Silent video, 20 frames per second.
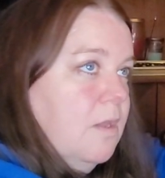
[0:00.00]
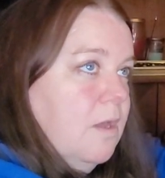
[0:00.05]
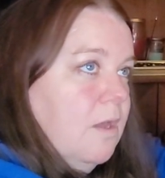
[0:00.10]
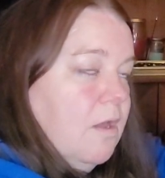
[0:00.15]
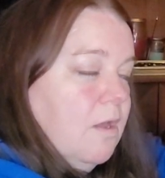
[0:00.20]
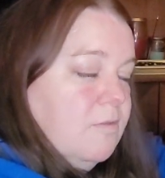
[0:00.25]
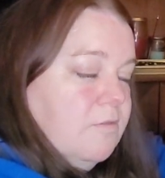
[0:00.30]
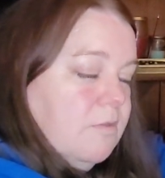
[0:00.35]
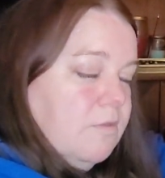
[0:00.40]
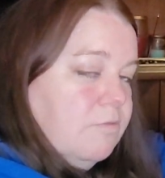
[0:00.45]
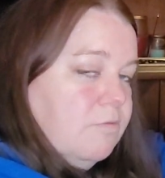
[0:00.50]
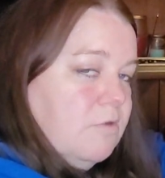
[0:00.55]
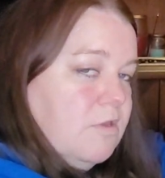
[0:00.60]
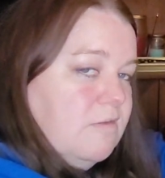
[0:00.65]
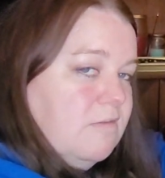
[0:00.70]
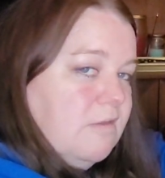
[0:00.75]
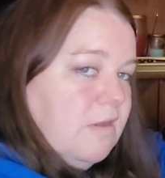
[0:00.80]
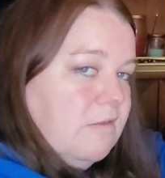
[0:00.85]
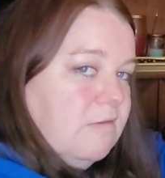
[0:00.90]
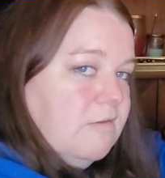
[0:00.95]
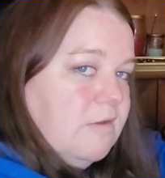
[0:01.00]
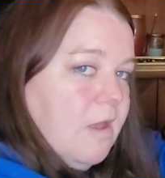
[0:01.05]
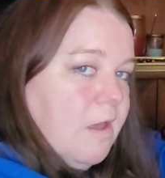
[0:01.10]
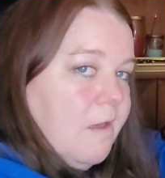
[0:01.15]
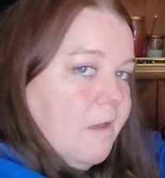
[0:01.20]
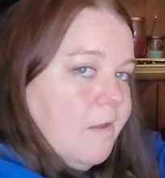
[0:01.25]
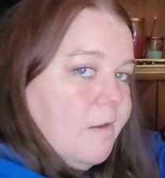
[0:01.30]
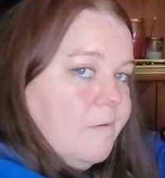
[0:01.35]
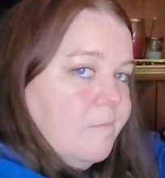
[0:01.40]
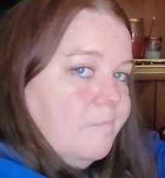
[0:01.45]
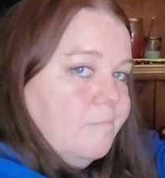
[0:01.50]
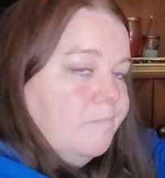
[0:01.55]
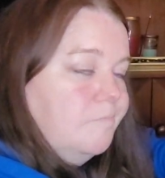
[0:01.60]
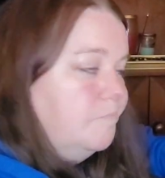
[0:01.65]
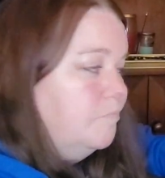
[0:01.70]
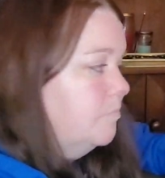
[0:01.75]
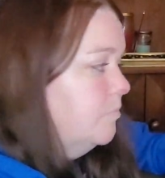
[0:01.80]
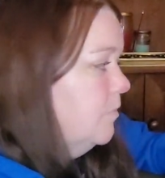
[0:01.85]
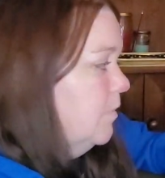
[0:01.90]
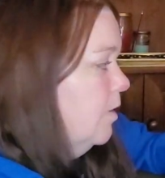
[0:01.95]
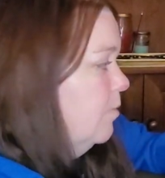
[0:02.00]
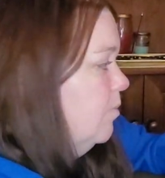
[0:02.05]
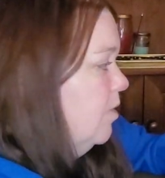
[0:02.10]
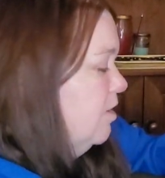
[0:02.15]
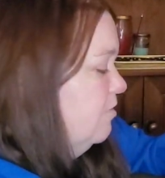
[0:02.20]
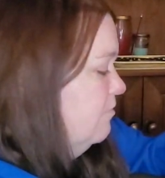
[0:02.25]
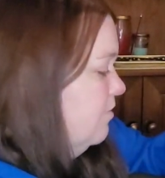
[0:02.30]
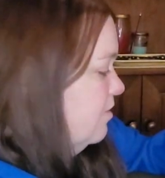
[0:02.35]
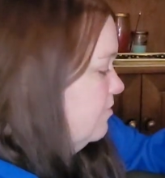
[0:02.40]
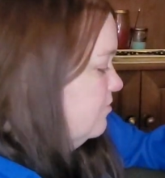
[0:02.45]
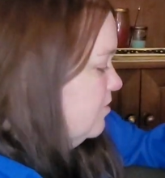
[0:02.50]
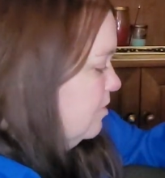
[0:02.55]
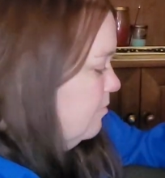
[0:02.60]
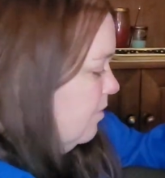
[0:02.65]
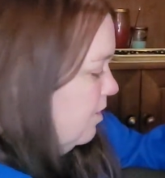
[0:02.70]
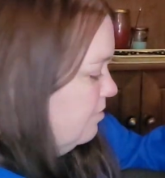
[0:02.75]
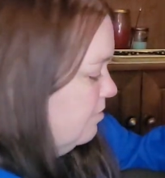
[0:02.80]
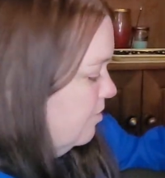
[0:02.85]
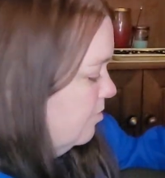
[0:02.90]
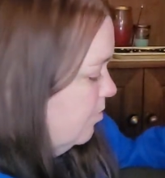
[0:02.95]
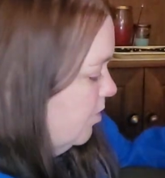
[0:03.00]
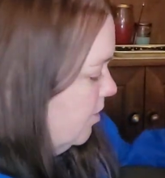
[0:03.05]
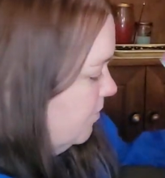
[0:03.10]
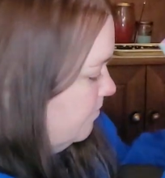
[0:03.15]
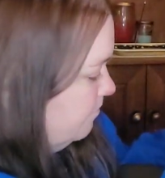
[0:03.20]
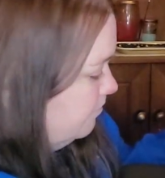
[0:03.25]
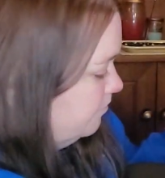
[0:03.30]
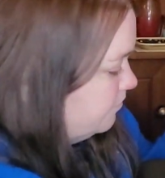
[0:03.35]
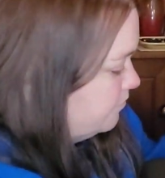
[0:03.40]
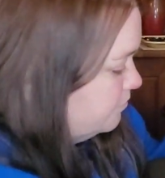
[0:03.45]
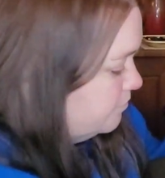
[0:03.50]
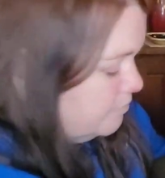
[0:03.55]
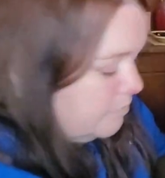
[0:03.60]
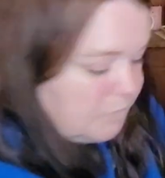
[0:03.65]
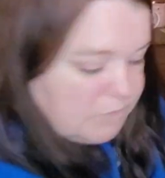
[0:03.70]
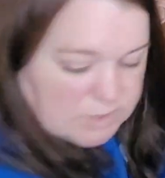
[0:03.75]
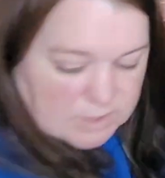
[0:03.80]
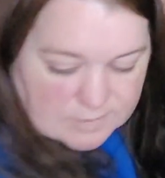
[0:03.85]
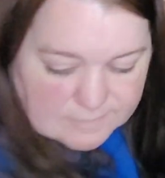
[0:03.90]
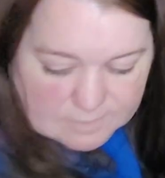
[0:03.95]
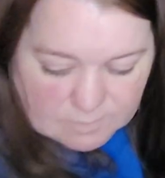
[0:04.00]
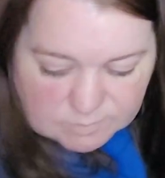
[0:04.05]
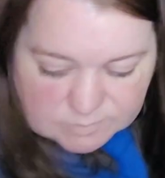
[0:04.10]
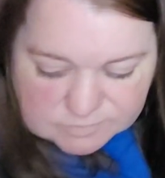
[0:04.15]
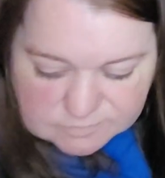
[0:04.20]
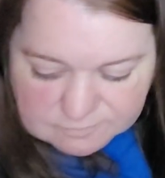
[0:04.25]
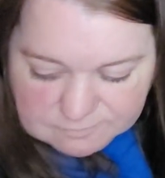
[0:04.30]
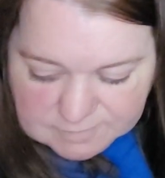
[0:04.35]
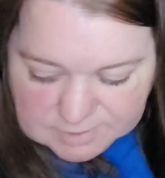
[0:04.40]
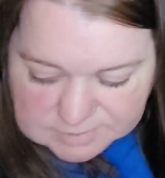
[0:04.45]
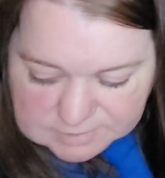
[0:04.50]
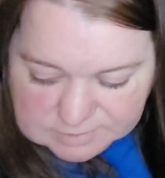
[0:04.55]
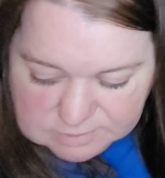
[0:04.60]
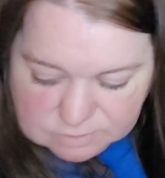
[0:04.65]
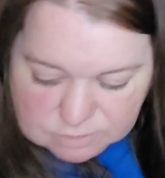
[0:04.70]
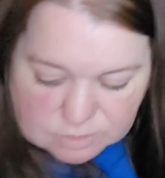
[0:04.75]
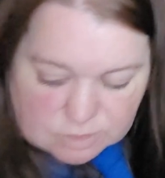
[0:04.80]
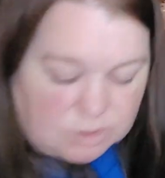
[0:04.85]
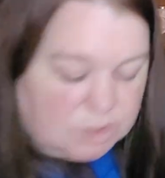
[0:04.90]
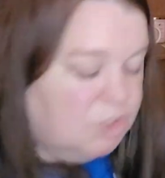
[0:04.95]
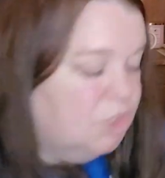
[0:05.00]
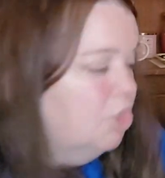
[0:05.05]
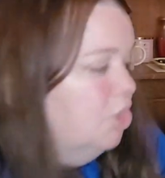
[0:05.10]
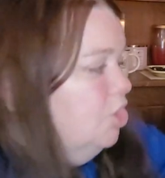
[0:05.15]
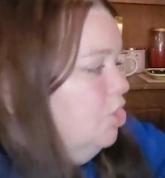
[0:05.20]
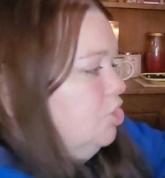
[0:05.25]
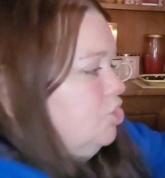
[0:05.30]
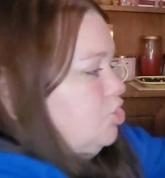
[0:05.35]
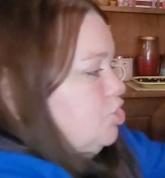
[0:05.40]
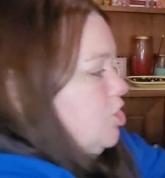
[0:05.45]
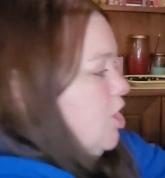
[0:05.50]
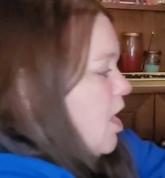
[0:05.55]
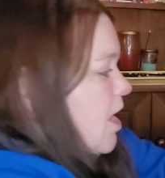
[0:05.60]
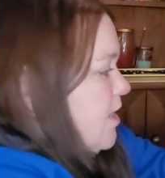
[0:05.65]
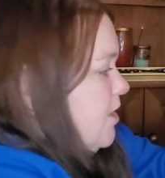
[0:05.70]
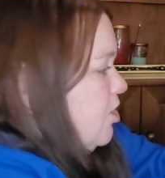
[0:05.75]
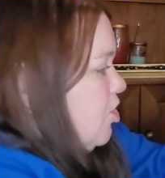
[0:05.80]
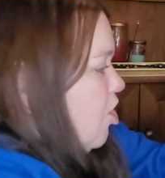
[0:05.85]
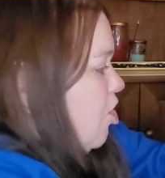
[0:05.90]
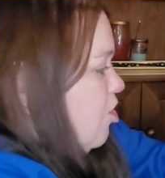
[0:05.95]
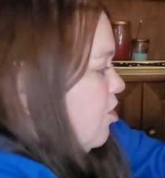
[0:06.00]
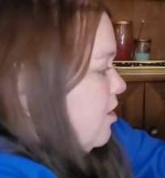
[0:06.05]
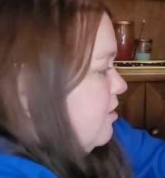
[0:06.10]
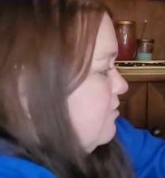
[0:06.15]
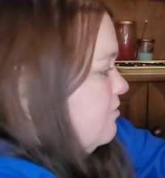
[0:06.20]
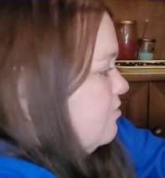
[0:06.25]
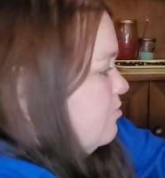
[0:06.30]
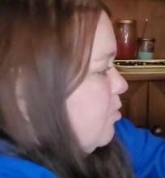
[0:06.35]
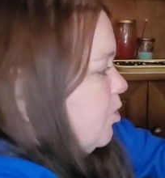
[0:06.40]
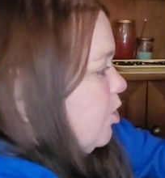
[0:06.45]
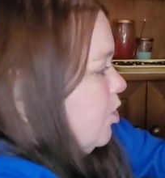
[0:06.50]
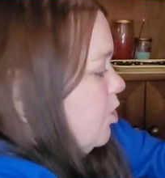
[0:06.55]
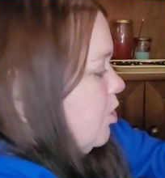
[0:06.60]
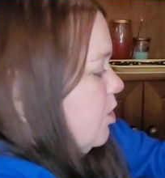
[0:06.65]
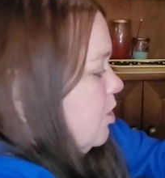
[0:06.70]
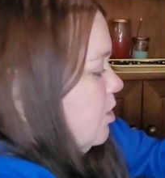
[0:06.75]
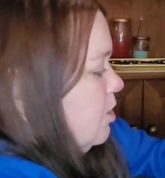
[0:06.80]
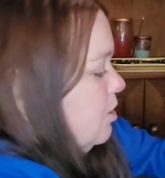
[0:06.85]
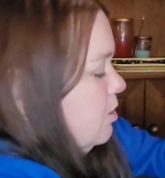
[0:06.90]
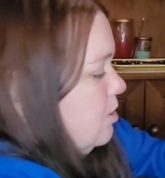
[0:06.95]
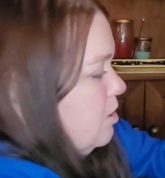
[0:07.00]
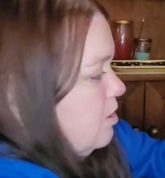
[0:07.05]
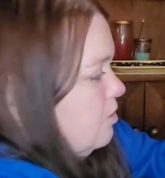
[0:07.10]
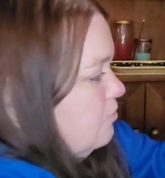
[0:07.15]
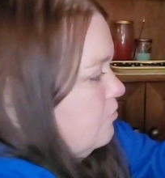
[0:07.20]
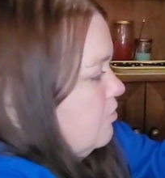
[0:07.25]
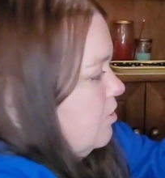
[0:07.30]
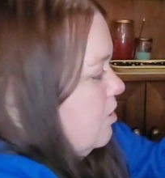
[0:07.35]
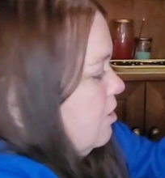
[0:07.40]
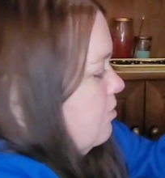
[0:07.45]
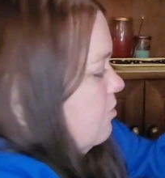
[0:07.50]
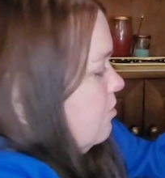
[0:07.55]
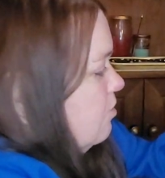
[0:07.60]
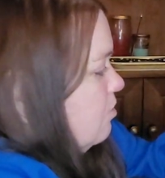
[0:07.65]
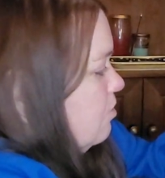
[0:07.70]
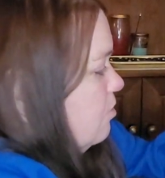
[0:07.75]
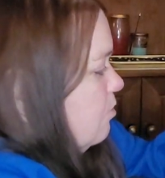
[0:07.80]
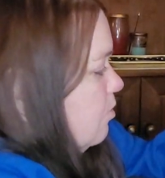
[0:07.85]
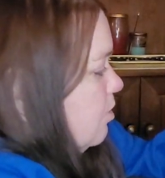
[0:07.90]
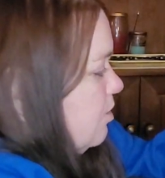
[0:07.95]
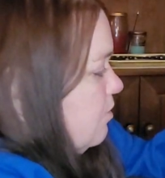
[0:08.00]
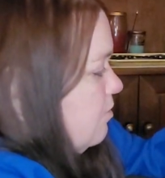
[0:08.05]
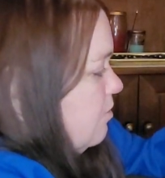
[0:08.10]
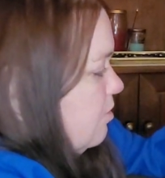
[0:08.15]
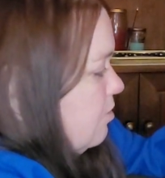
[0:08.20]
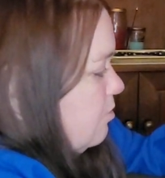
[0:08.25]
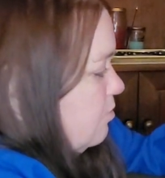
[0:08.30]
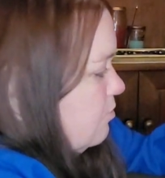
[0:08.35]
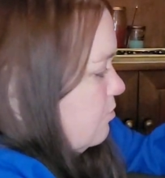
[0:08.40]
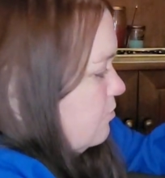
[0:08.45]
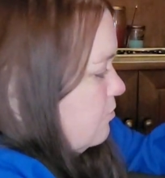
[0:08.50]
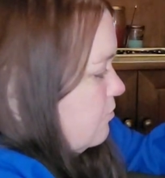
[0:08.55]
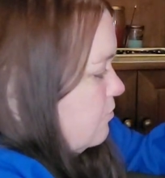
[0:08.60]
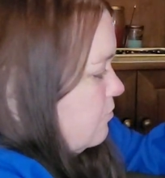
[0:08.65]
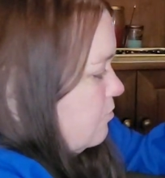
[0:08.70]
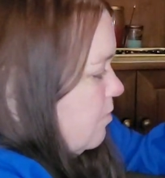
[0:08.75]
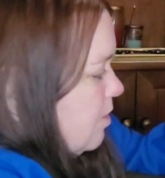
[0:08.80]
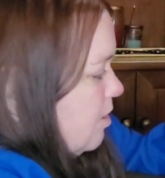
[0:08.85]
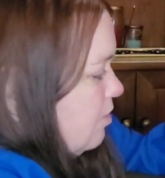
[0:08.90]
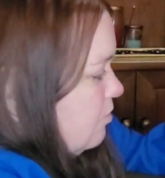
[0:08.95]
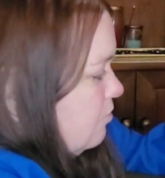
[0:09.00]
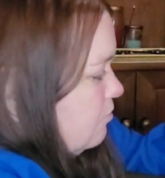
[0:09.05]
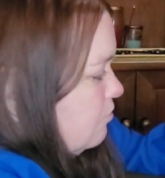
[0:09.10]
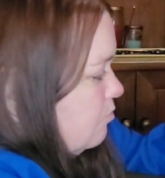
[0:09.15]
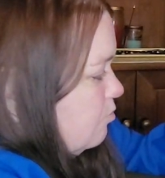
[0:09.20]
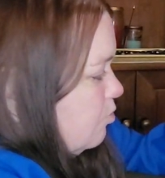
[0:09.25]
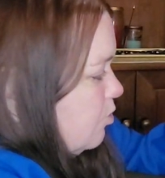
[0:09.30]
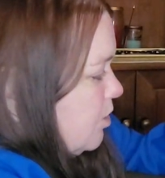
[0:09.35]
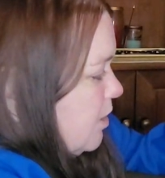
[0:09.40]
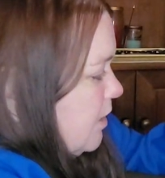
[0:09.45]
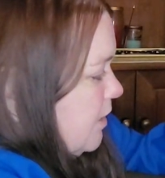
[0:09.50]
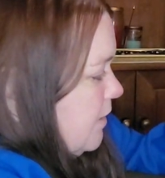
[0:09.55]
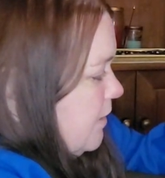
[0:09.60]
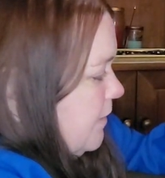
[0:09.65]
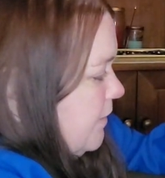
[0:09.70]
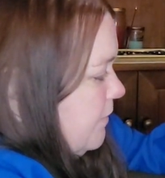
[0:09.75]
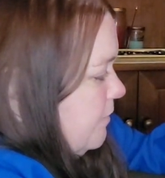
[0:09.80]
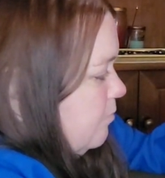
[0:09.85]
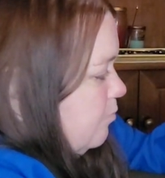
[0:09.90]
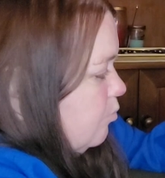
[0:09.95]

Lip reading: on the 369 manifesting method, but that was a fun little July and August book. Here's another one of those smells, Brennan,